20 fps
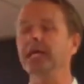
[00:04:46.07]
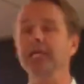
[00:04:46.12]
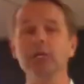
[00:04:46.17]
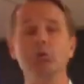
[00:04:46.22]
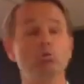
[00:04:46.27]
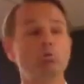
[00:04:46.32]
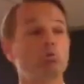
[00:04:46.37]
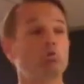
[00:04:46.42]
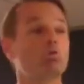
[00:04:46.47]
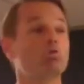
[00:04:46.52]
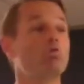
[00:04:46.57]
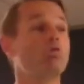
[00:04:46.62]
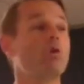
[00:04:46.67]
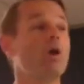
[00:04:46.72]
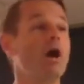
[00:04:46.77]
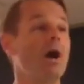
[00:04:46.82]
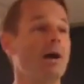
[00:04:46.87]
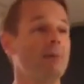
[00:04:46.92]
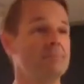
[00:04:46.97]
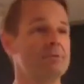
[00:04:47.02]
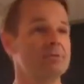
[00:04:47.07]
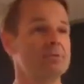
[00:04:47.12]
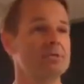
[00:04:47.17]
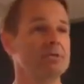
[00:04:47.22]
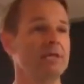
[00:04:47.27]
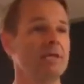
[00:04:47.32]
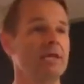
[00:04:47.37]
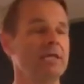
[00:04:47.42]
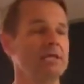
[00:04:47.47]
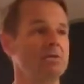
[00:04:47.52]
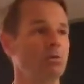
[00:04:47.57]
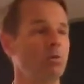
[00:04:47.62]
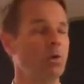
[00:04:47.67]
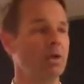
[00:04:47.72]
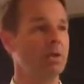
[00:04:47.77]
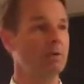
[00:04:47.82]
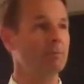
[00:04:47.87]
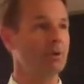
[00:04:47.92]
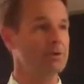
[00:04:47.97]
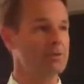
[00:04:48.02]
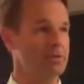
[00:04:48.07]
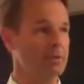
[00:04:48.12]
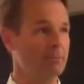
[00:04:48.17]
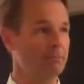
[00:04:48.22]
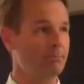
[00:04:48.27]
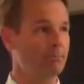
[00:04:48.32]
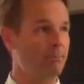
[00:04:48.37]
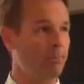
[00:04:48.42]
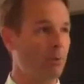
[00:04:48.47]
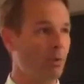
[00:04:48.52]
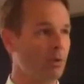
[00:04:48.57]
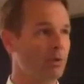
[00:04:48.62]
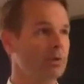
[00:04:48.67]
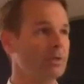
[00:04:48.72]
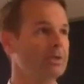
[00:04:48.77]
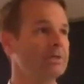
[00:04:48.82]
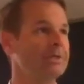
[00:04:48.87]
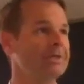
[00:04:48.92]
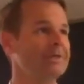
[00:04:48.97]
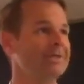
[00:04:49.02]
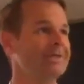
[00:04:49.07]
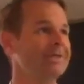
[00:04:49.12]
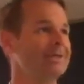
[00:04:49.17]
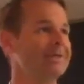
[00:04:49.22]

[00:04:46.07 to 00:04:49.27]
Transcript: erupts into one of the most important